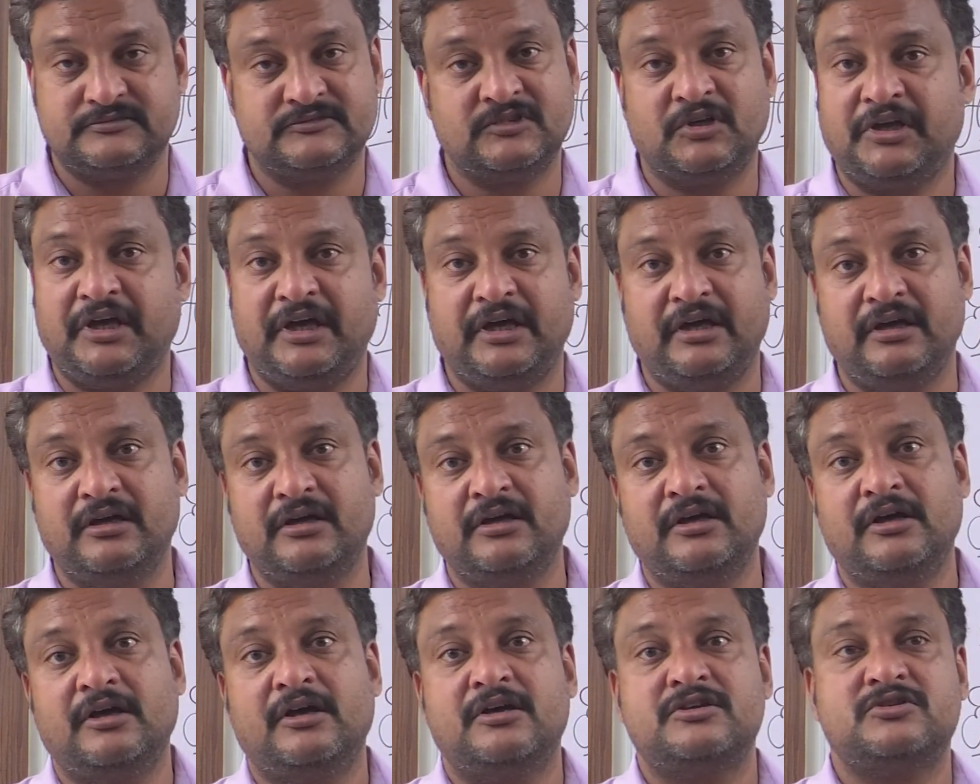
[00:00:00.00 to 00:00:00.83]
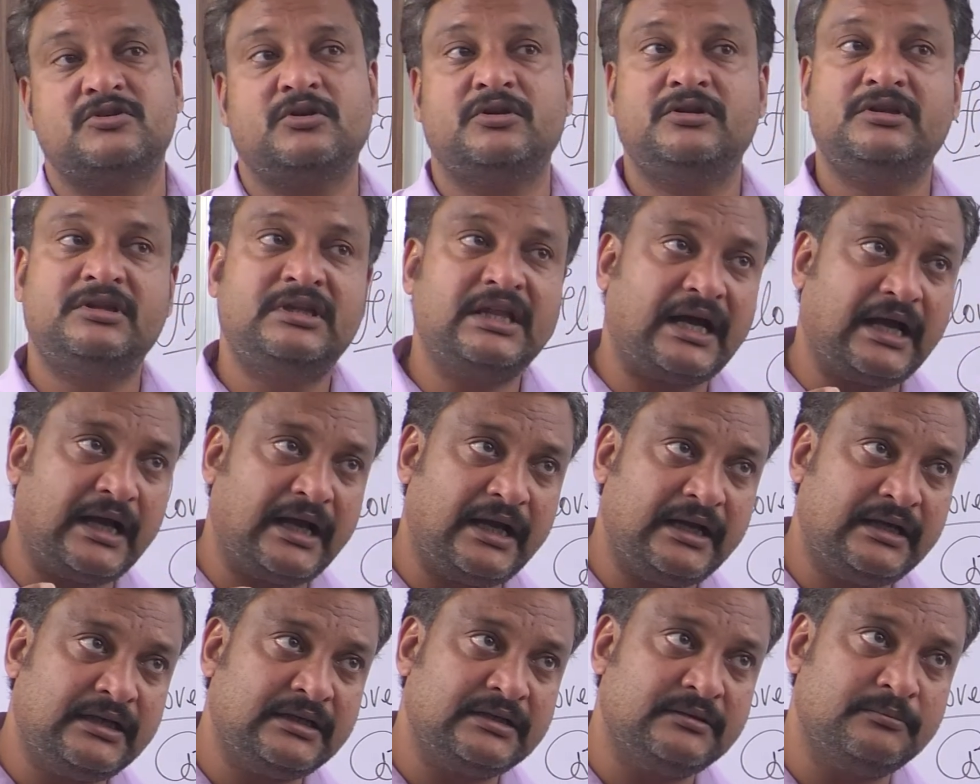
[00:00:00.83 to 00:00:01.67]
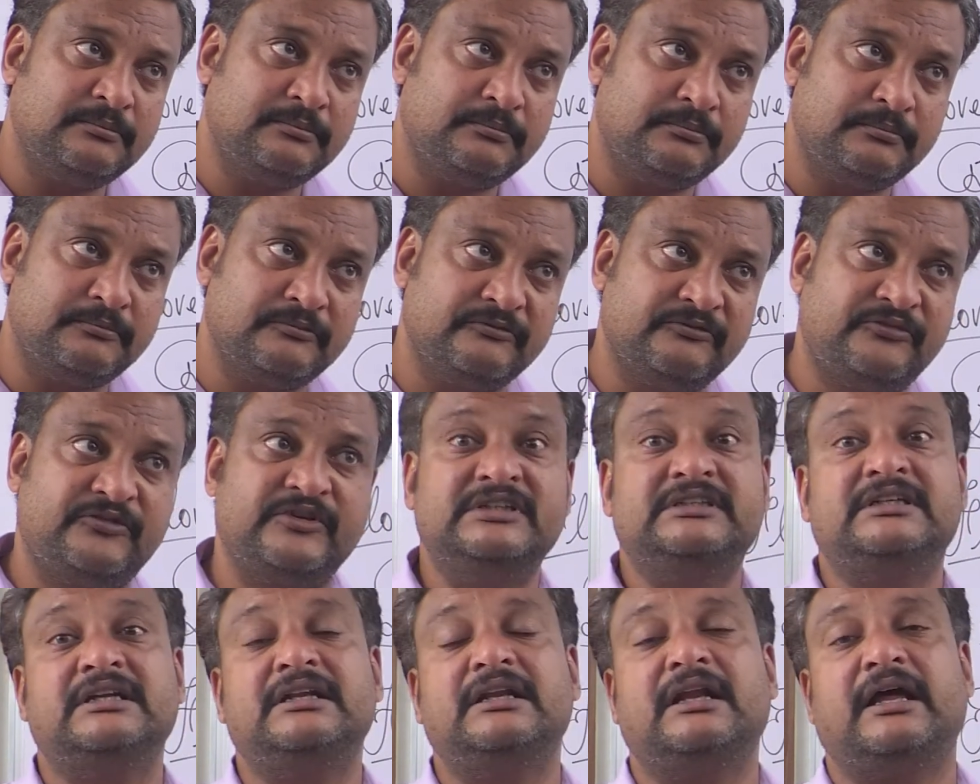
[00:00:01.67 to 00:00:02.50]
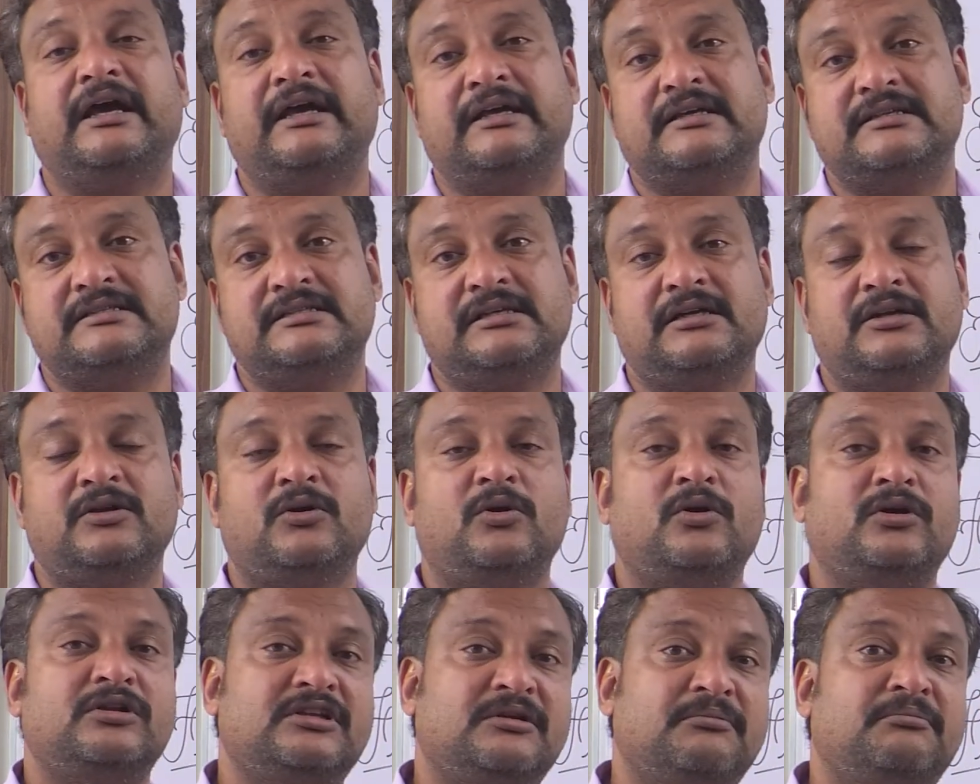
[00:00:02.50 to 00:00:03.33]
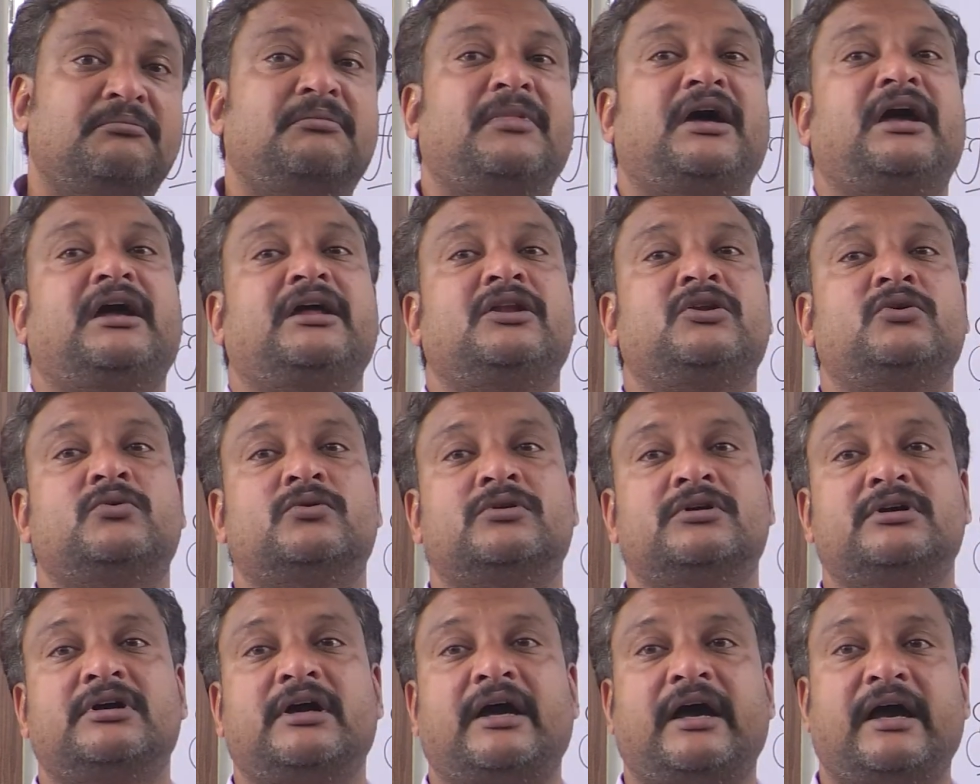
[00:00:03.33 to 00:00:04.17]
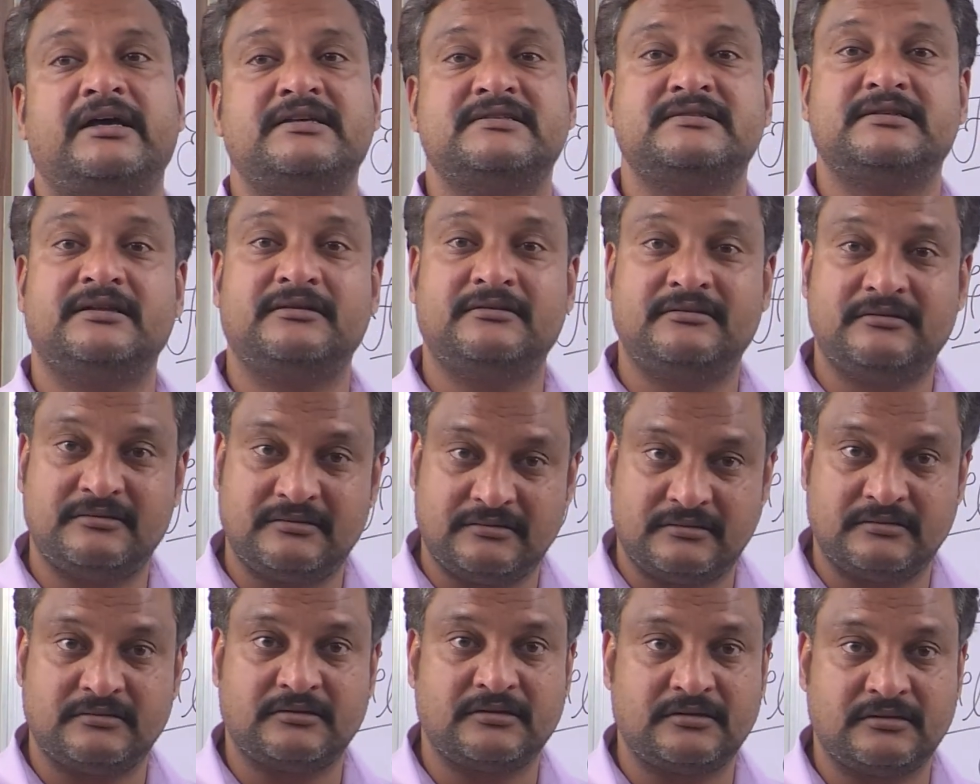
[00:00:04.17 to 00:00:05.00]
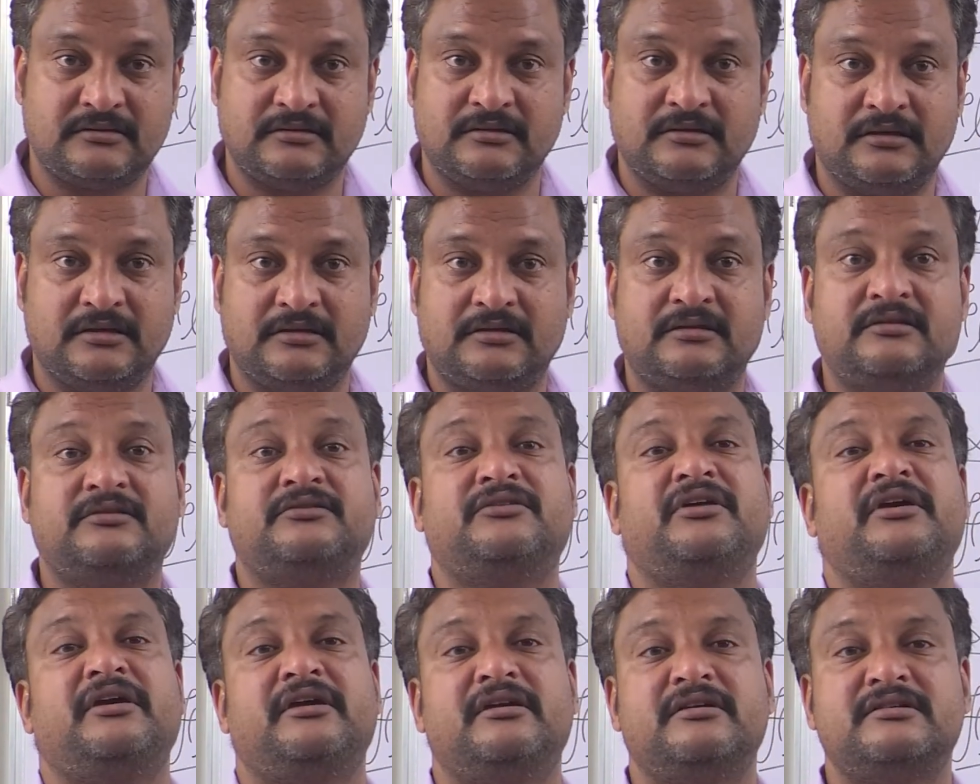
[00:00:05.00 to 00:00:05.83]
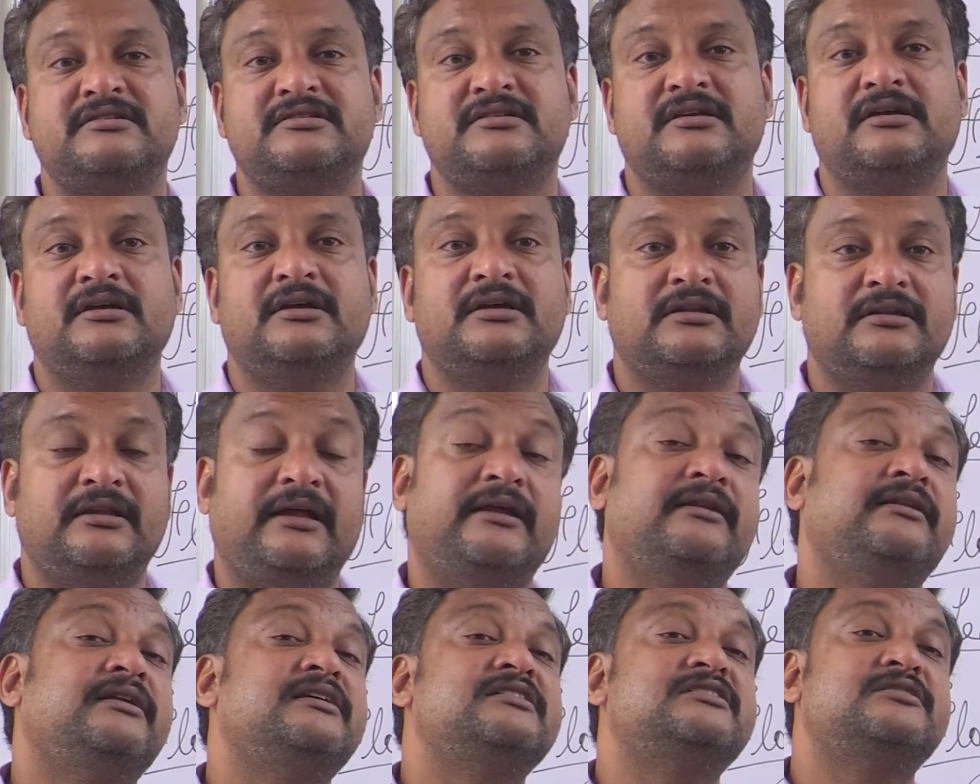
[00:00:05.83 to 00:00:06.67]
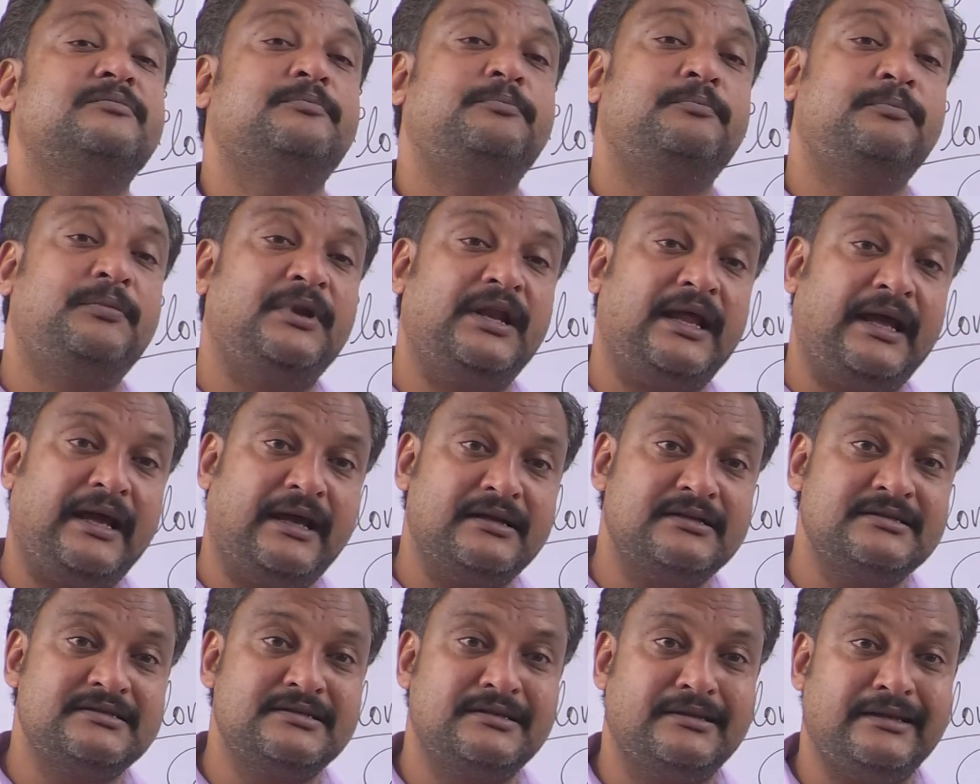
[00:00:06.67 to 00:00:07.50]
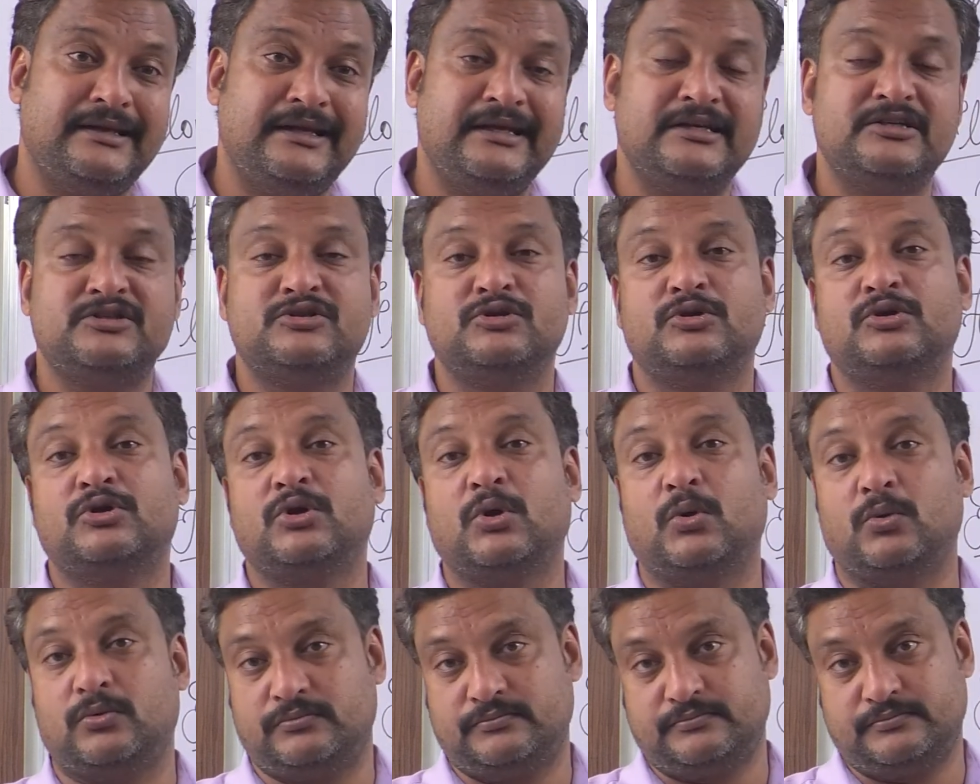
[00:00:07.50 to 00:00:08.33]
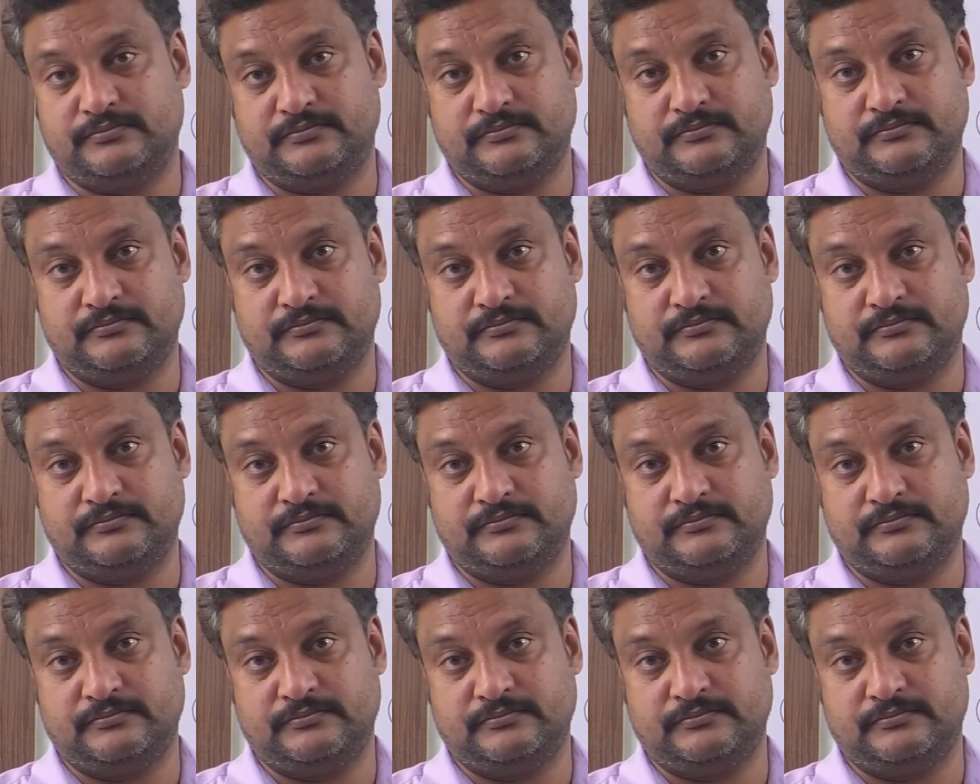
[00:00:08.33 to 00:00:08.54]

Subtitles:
Okay, so that fertilizer or the manure has the things that these plants need to grow